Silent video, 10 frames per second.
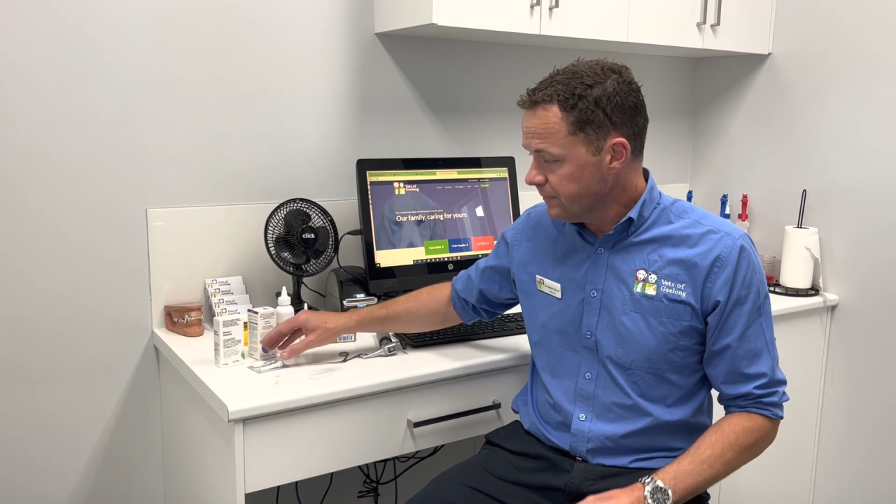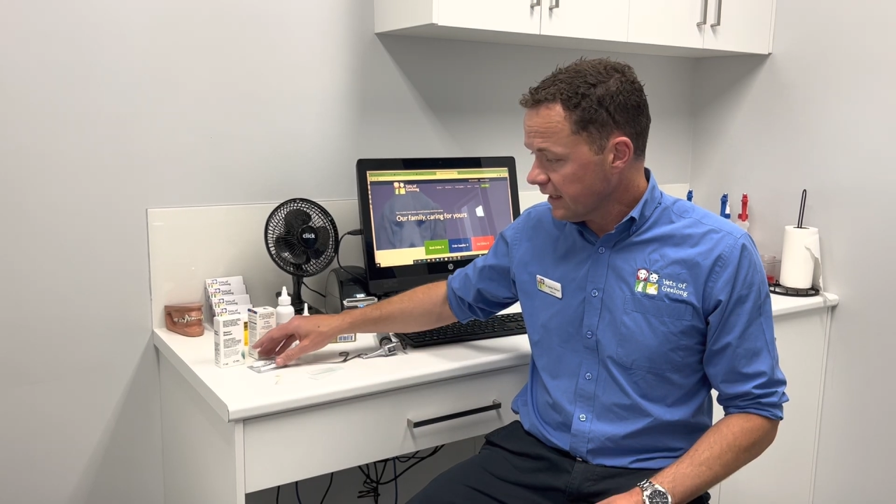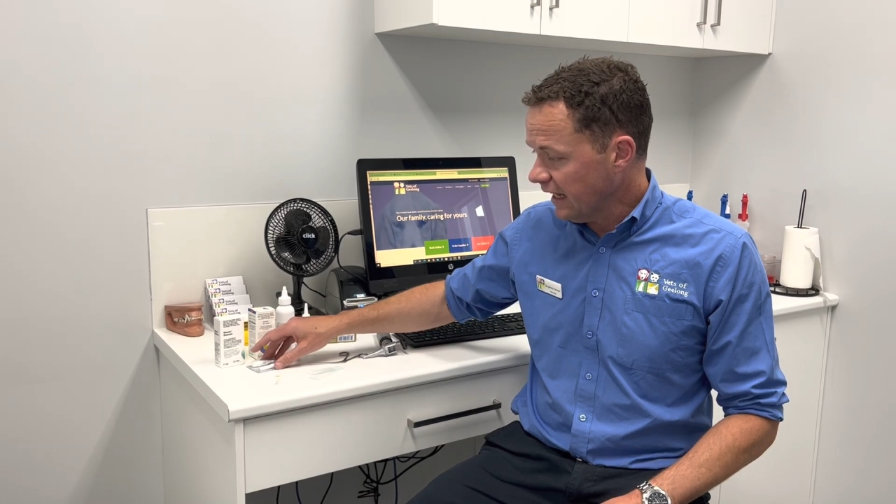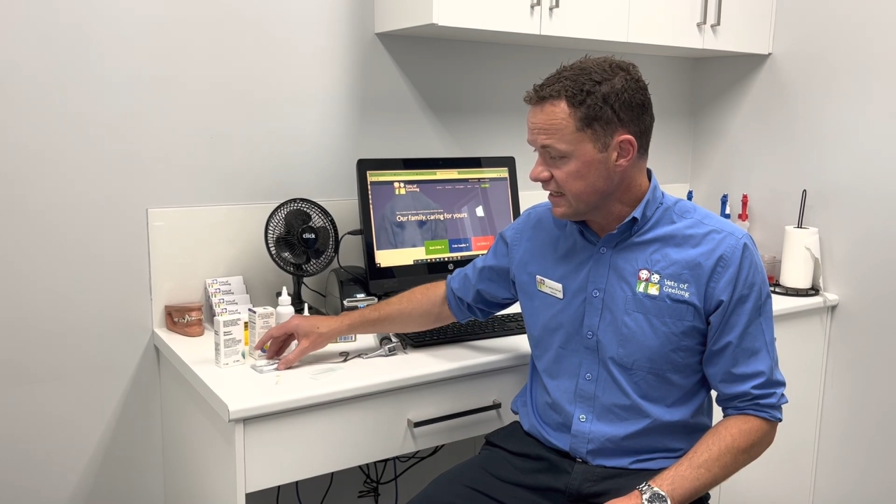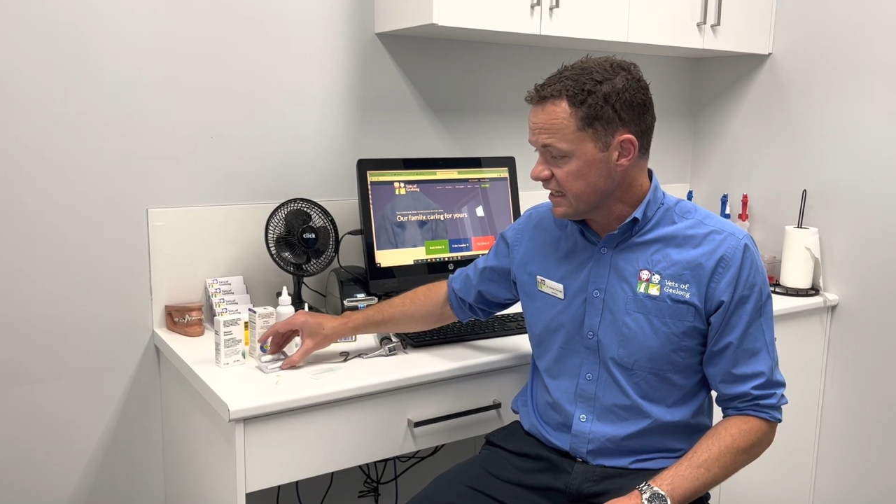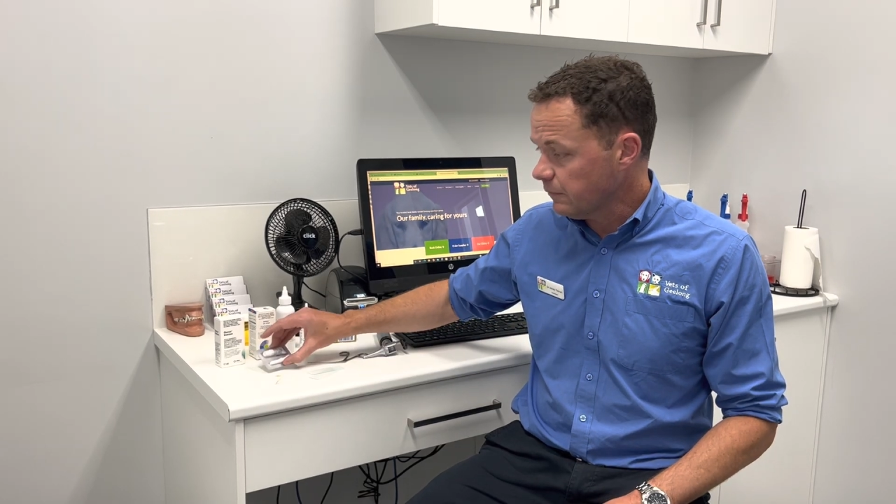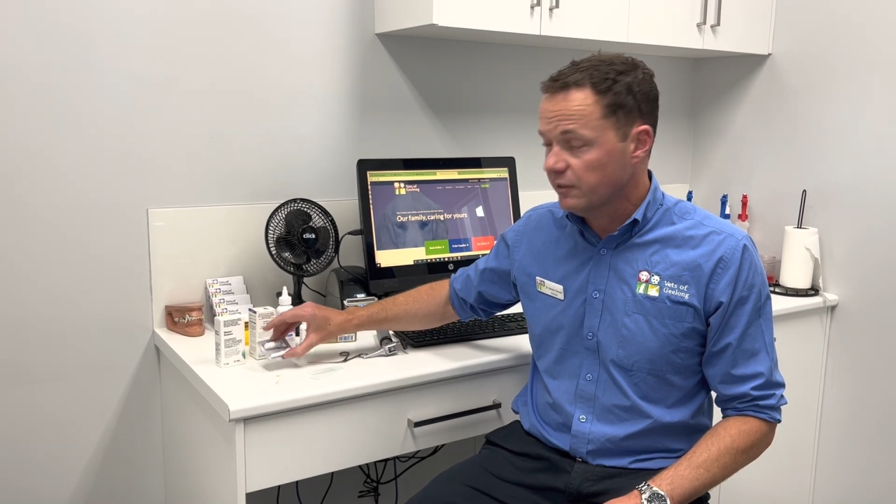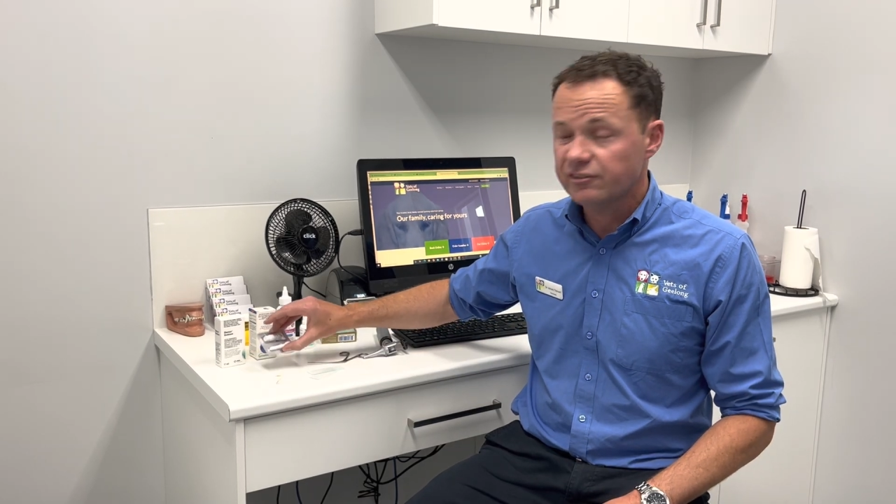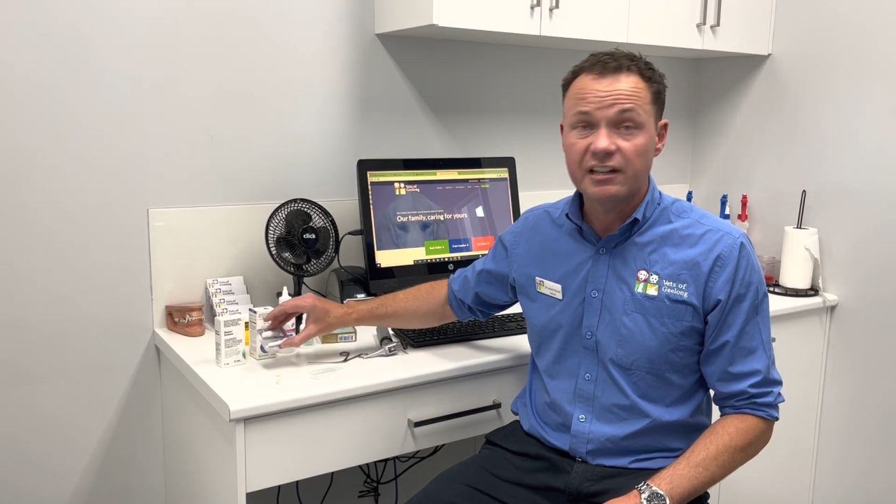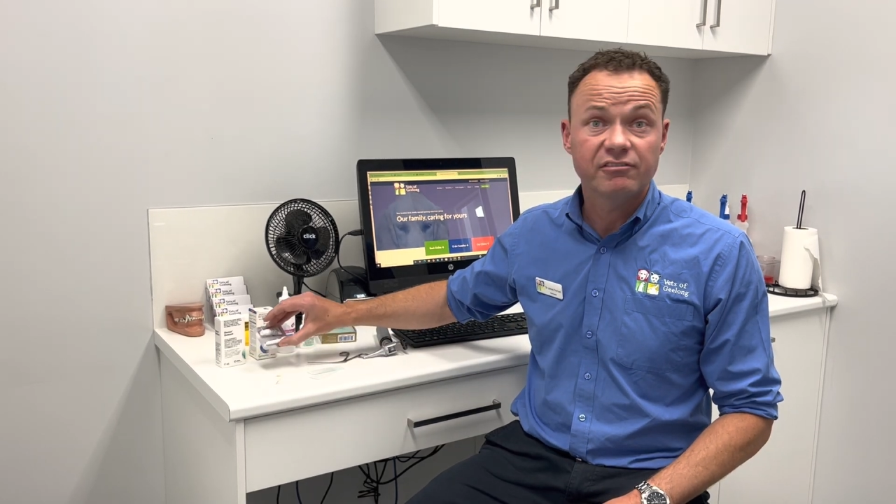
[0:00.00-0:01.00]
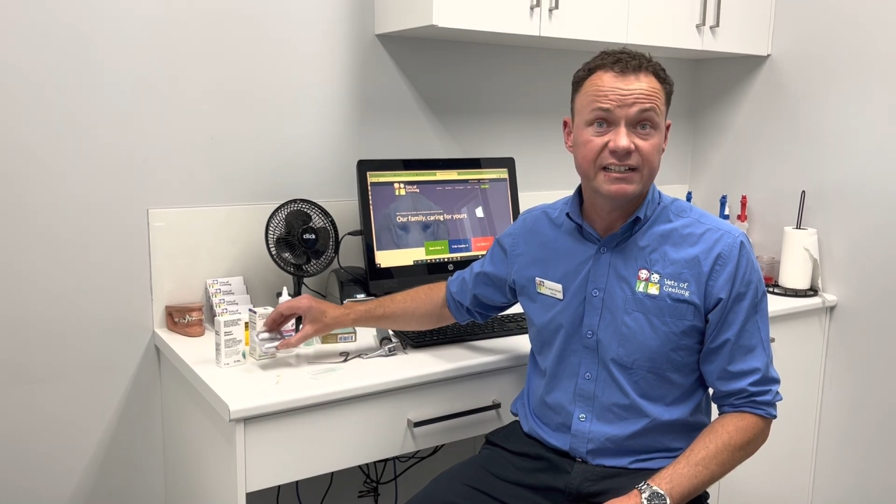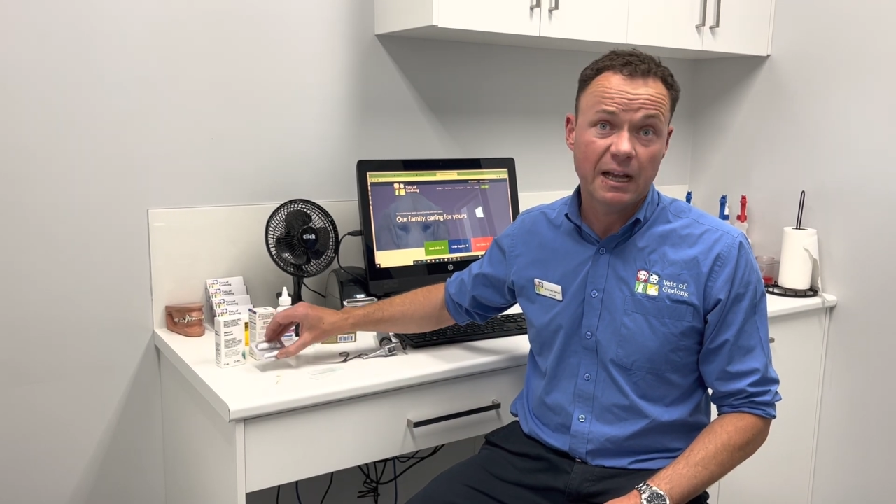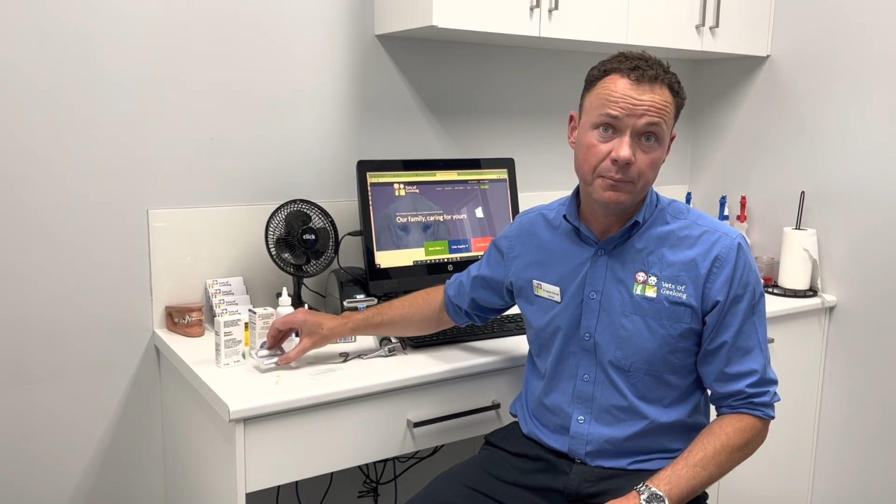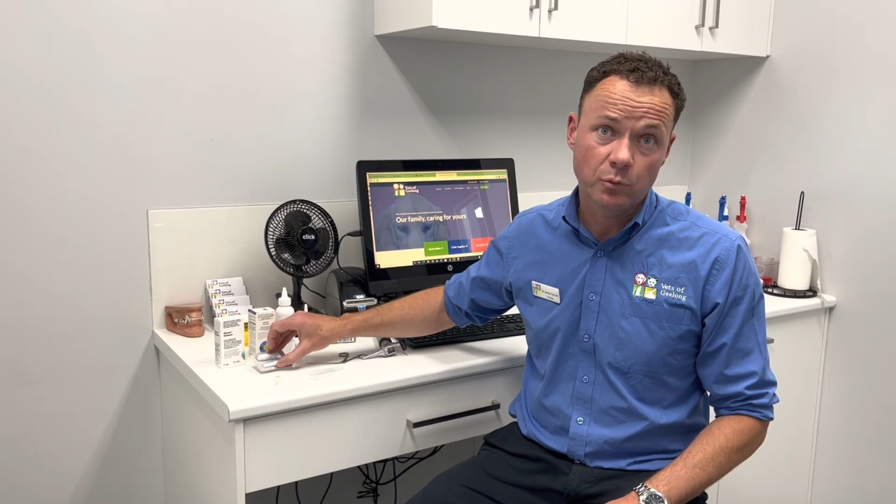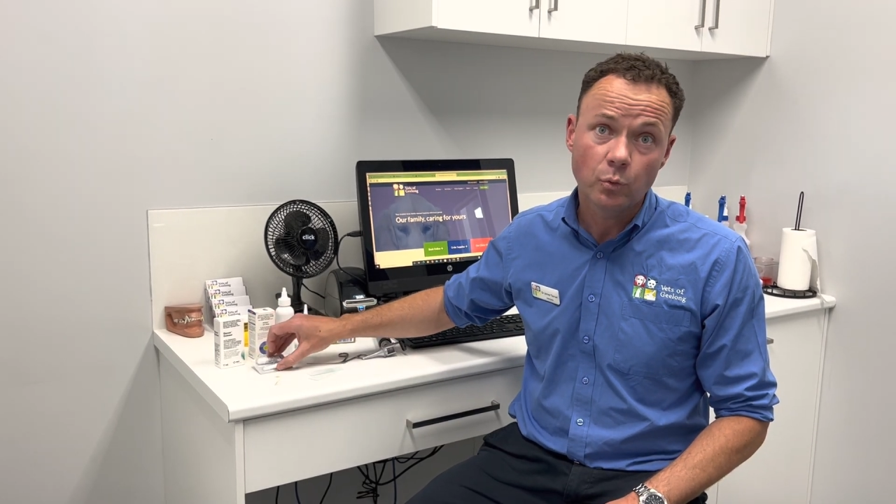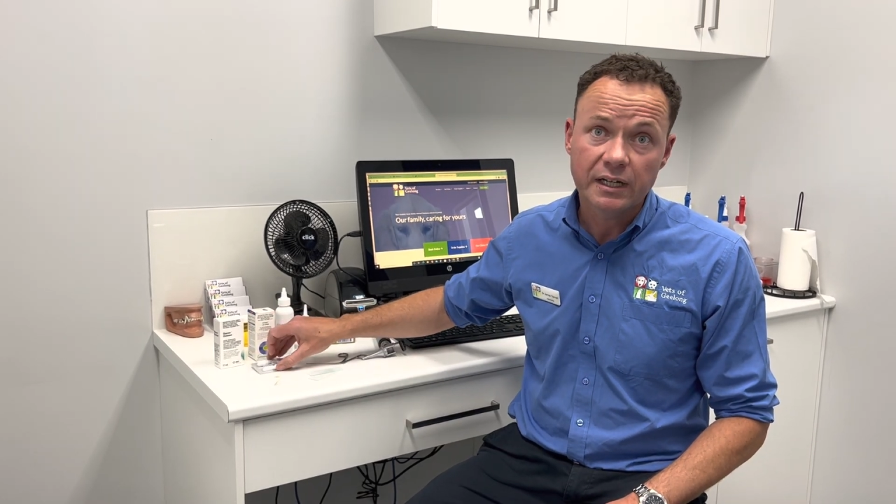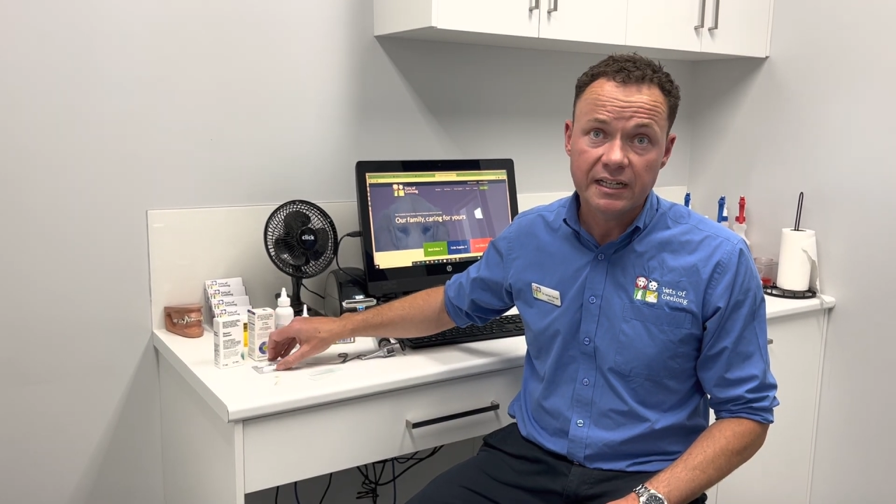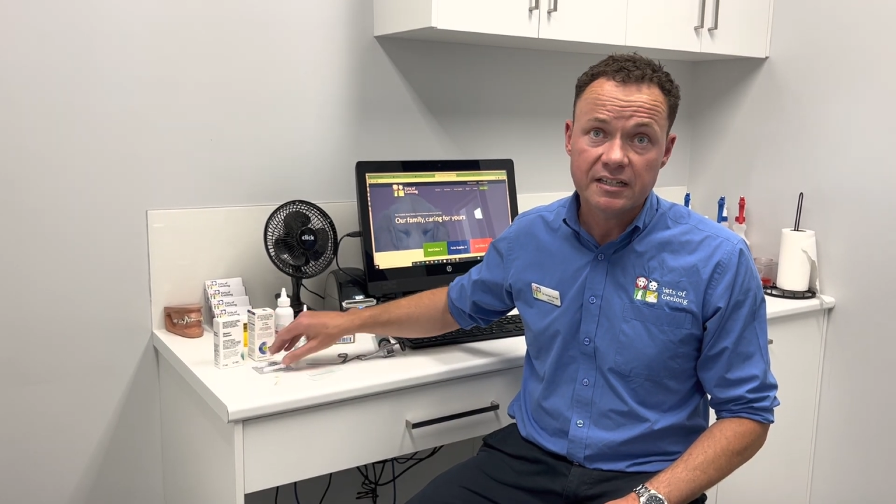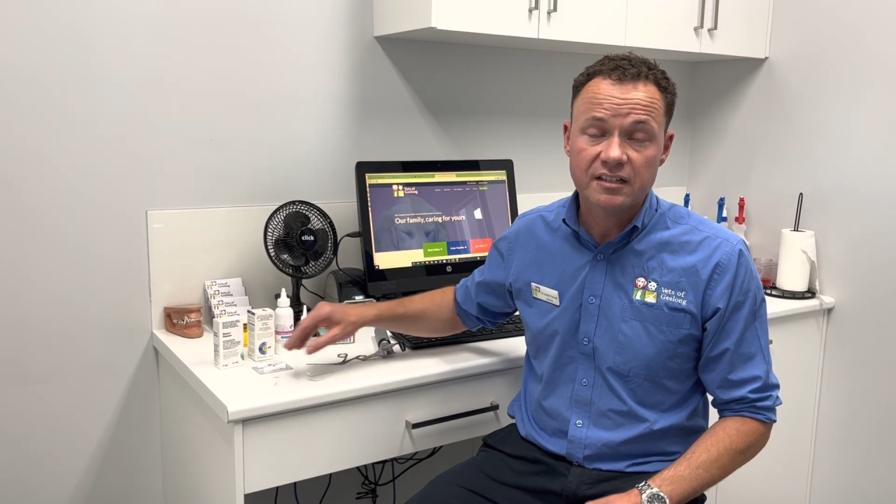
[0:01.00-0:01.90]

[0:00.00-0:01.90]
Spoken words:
and some are even every couple of weeks.